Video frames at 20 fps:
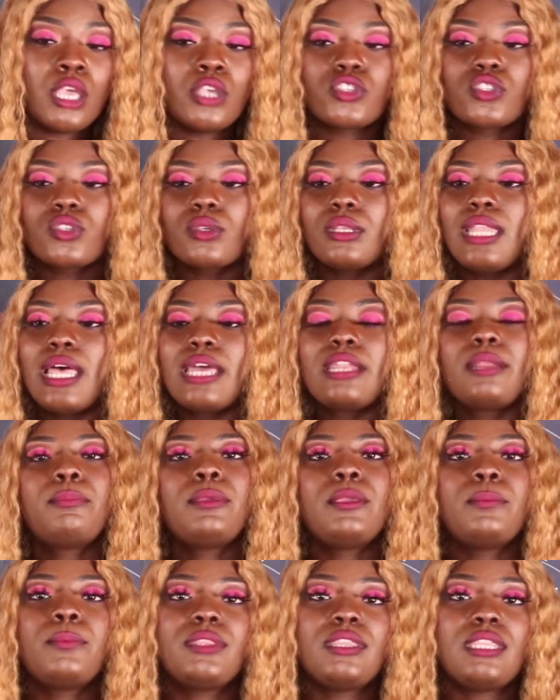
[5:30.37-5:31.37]
So a lot of
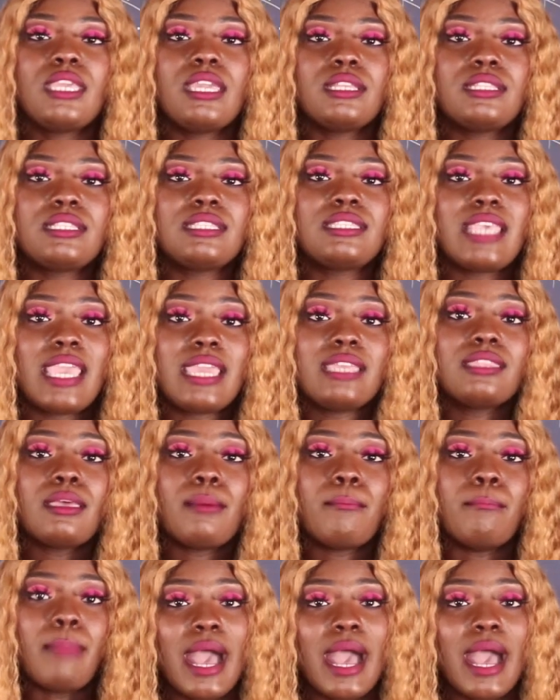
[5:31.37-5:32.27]
people take the